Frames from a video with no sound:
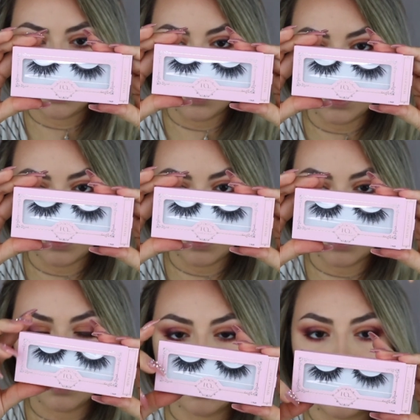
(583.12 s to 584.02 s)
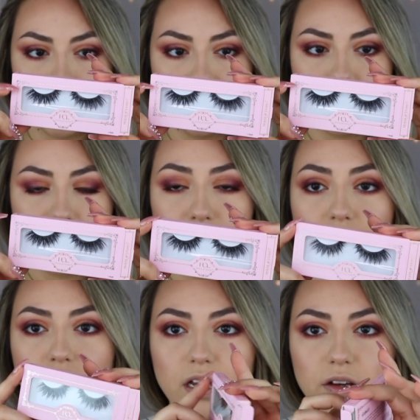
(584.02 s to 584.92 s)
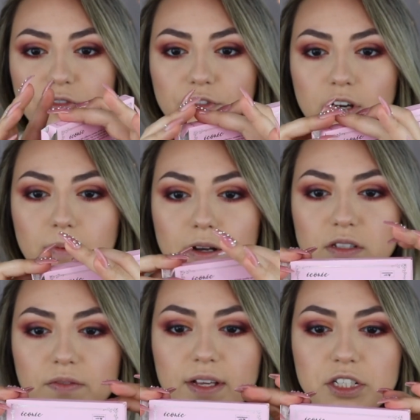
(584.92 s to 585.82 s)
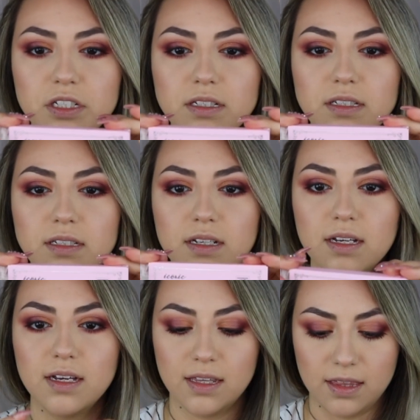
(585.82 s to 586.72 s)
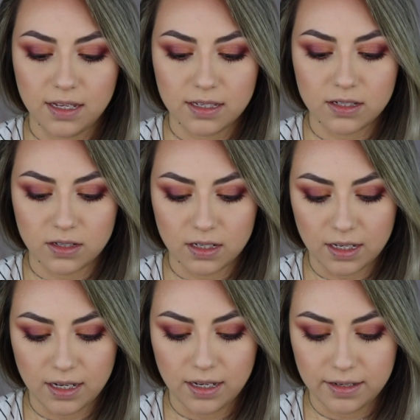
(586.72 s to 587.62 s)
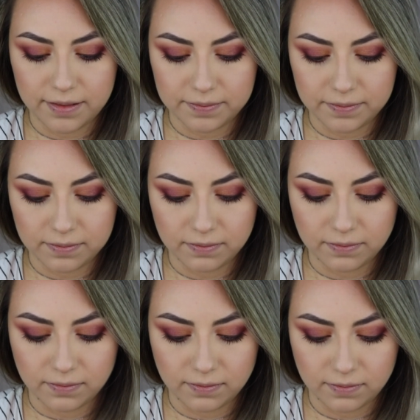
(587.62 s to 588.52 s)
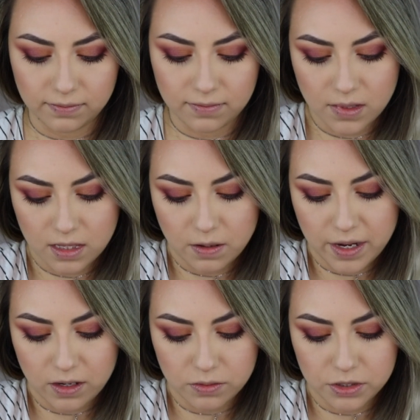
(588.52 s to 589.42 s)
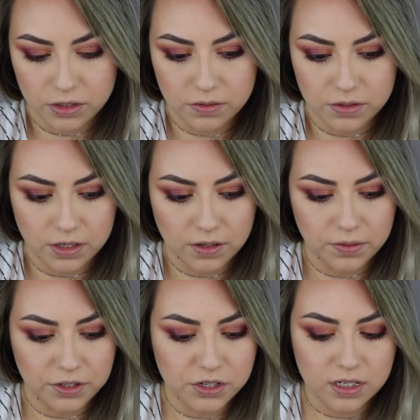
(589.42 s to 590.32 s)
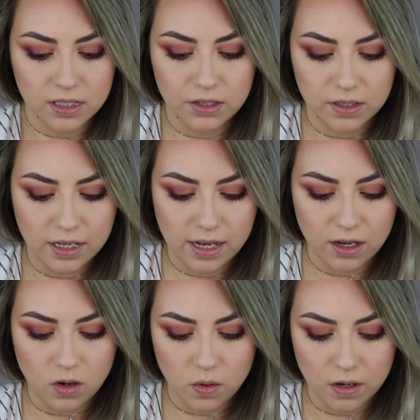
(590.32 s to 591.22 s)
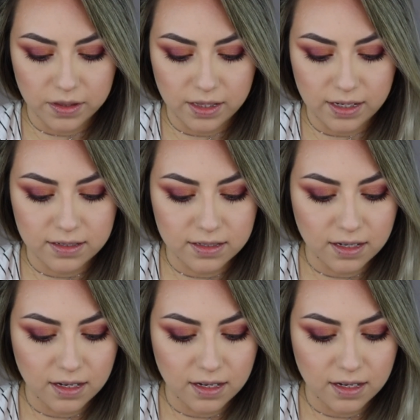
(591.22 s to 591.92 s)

in the style Iconic from House of Lashes. These are like, they're my go-tos, you know? You just literally can't go wrong with these.